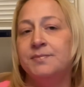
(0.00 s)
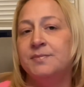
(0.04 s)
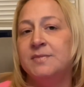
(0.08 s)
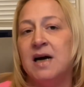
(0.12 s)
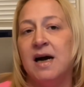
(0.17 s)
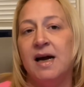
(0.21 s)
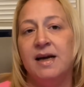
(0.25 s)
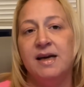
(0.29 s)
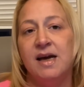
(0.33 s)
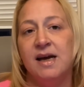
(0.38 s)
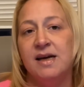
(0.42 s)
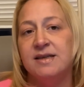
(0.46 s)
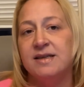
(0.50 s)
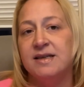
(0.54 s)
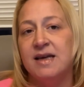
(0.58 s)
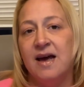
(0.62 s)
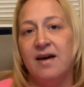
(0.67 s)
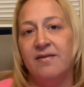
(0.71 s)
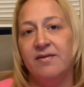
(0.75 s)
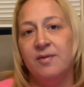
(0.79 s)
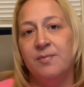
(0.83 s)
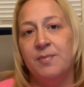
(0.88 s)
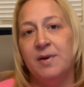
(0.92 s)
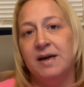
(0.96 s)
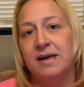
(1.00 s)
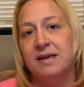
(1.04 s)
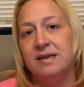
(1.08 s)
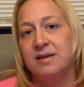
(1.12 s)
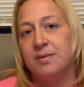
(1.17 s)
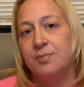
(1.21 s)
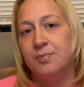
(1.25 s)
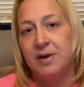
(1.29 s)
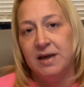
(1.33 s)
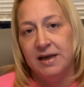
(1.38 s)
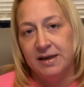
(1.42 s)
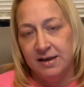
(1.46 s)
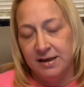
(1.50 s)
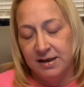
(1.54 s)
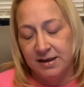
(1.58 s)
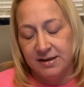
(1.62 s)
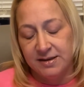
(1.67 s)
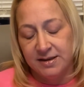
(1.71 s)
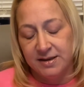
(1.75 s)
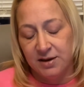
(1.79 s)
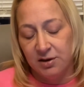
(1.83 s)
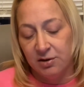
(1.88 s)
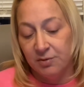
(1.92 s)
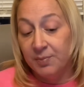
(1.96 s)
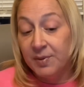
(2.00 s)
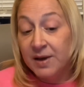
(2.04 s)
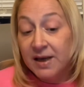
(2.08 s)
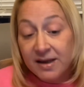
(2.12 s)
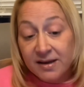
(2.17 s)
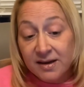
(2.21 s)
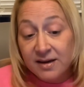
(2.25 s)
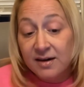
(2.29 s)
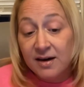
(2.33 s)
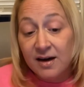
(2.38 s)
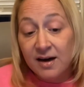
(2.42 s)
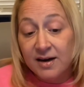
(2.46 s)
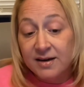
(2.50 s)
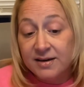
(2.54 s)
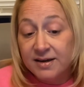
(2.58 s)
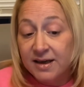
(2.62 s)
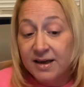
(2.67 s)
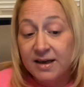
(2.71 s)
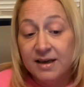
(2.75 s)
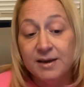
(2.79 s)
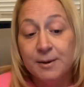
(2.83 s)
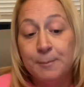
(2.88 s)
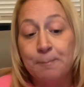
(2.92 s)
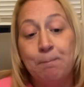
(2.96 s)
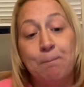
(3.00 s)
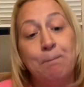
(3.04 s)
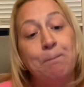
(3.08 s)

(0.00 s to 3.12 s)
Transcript: I guess everybody's opinion is their opinion on it.